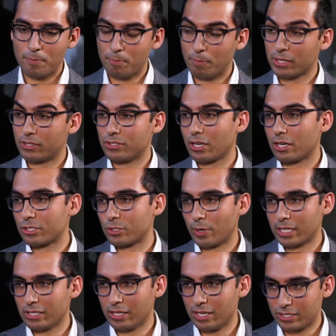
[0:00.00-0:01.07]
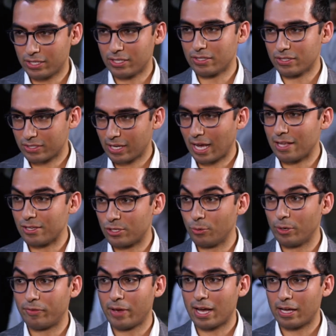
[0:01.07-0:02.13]
but there's also regulations. And so
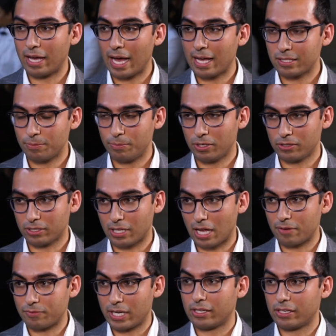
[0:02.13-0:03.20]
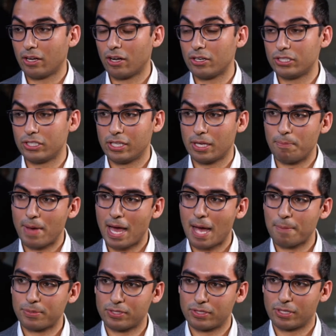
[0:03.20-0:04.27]
we've had to build a lot of technology that
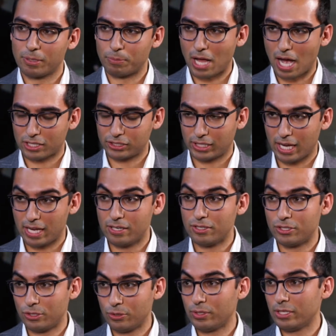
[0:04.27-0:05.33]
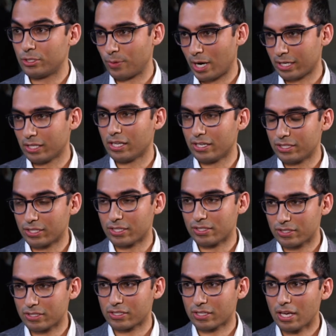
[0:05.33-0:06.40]
maps the blockchain to these
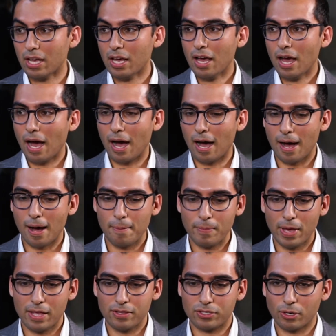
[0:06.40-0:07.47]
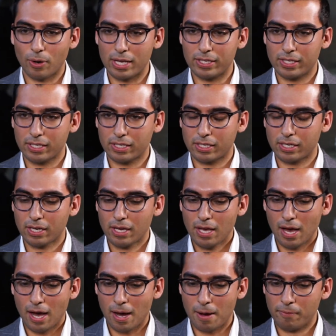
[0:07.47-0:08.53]
regulations. And so I think
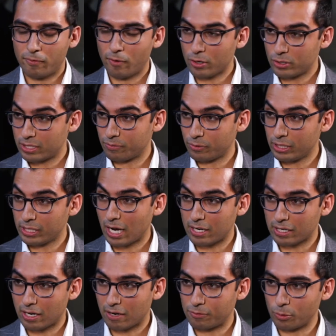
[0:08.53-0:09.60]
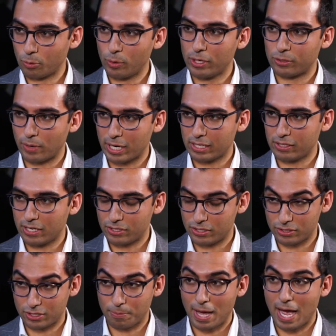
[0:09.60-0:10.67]
folks have really gotten comfortable with
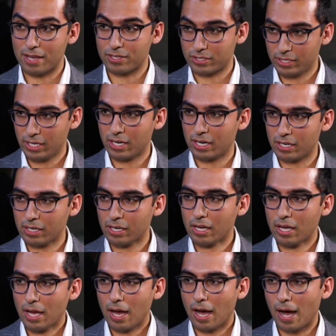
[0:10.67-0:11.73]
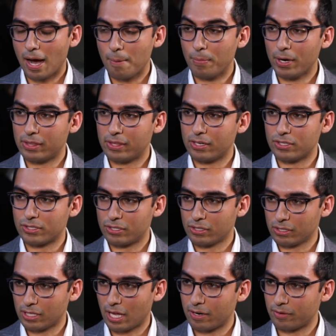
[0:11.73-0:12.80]
regulations the past year, but there's
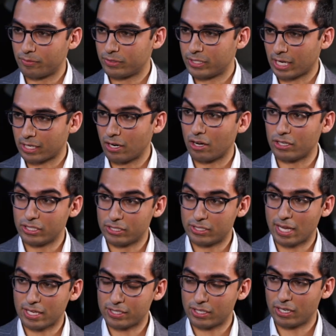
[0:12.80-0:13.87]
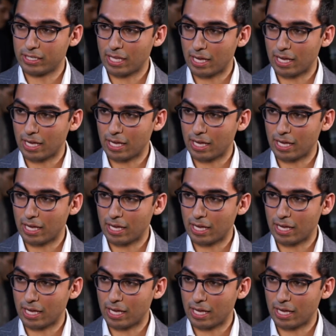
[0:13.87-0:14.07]
still a lot of technologies necessary